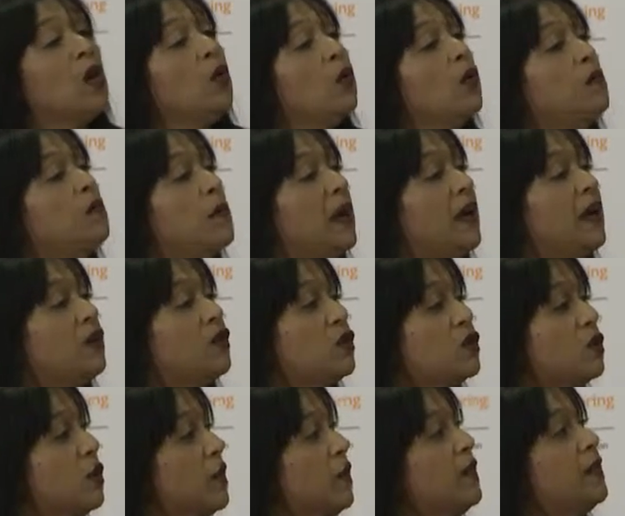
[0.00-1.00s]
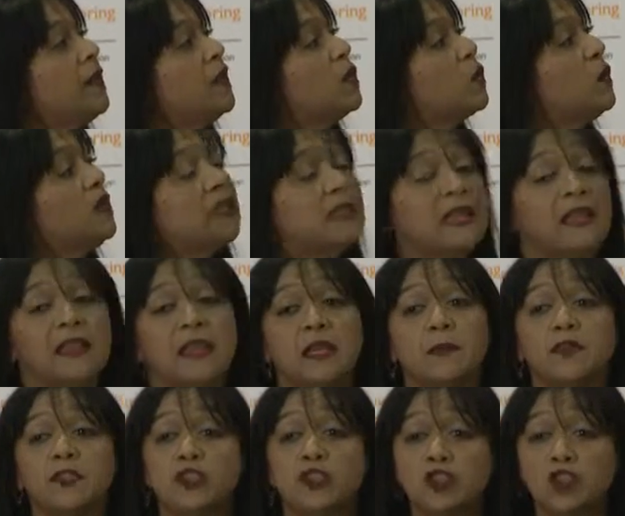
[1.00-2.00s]
We made sure that we send
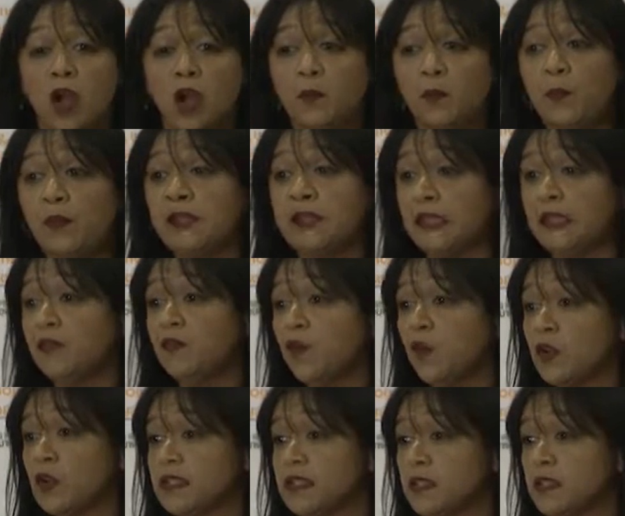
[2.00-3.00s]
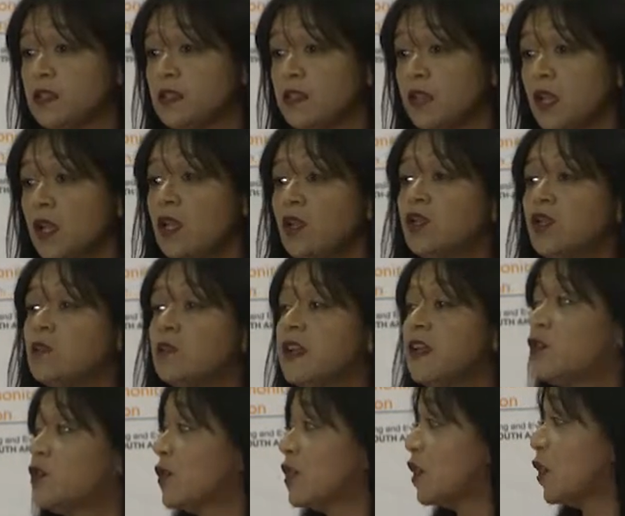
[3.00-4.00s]
them sample invoices to
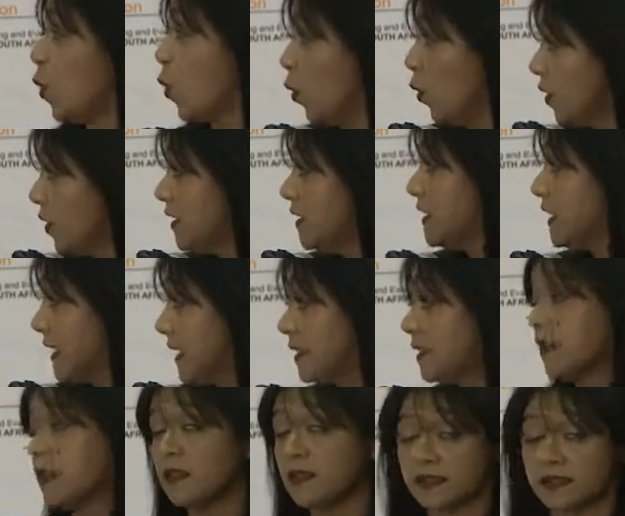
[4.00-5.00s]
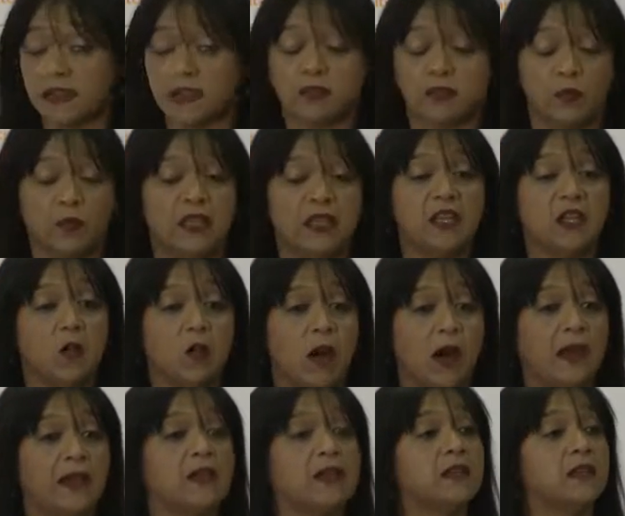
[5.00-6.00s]
make sure that all the details that we
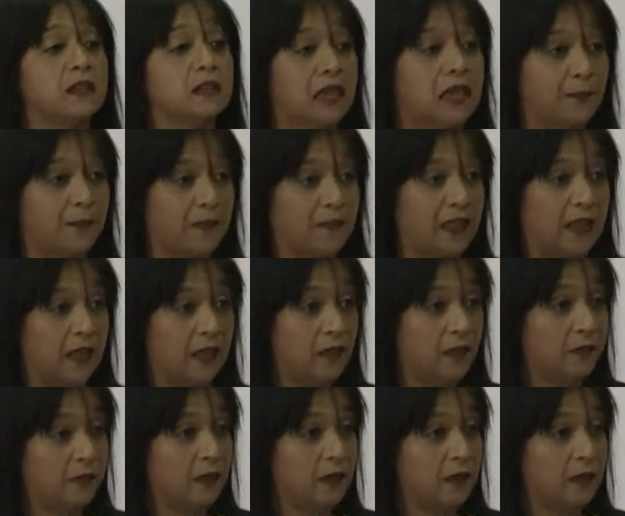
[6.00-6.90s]
require is up there